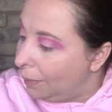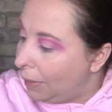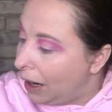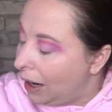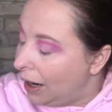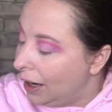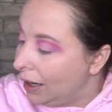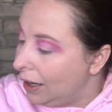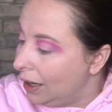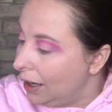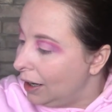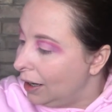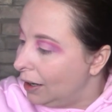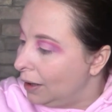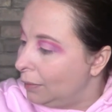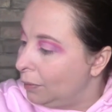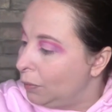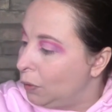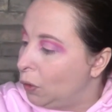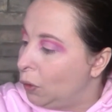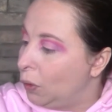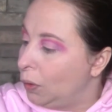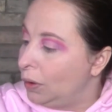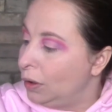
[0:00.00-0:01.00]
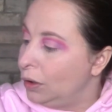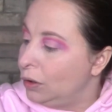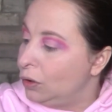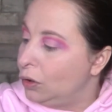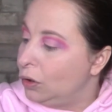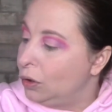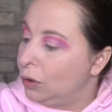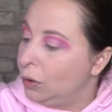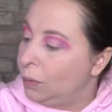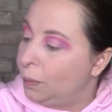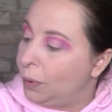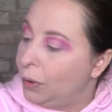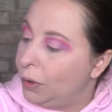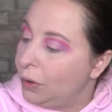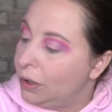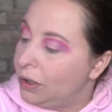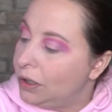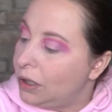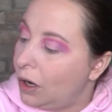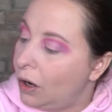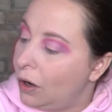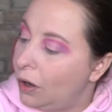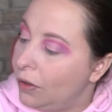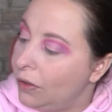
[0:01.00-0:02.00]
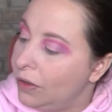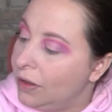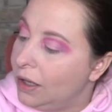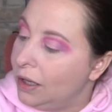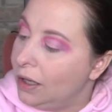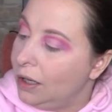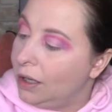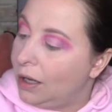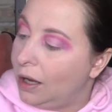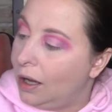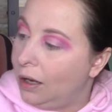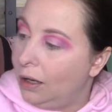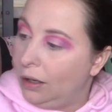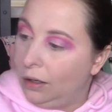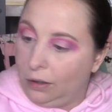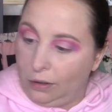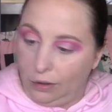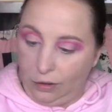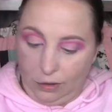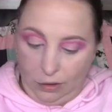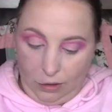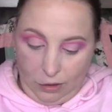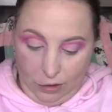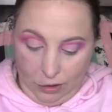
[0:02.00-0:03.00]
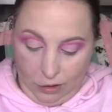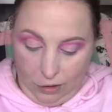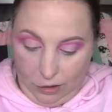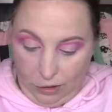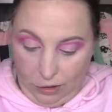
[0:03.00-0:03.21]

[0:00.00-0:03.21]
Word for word: I am going to put on the color.